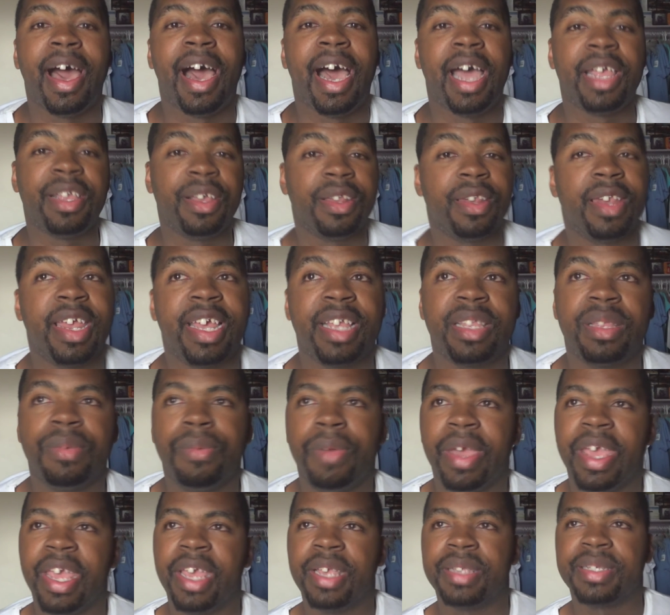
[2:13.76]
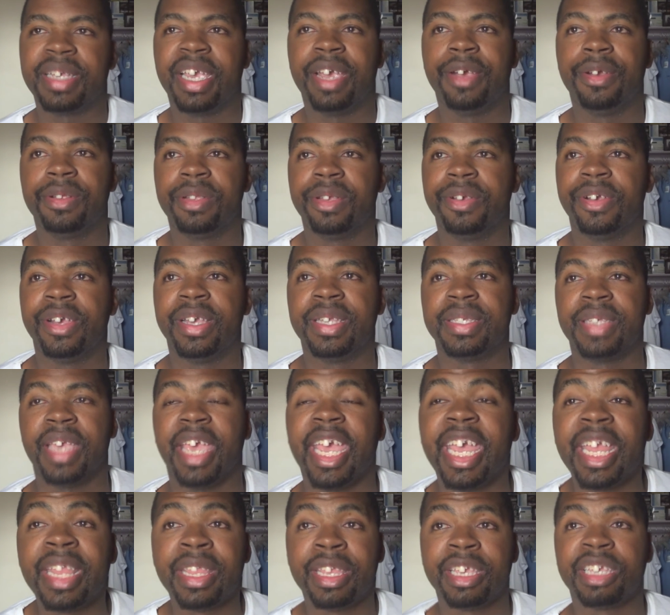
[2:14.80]
I don't like the way his character is
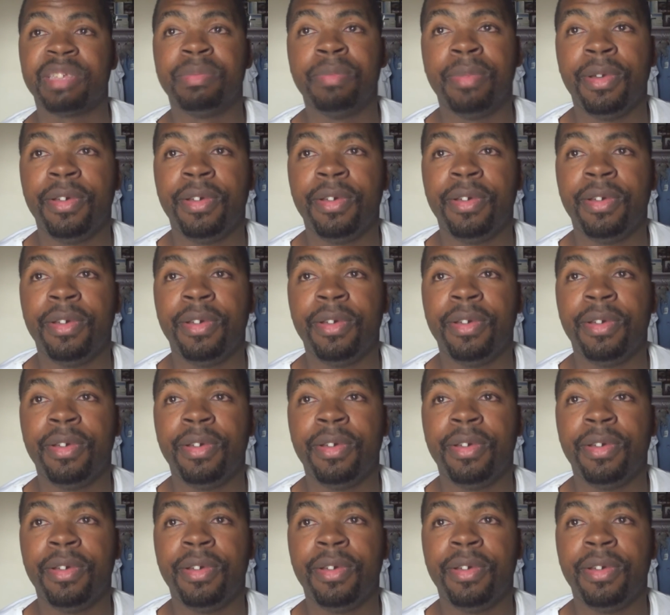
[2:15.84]
in this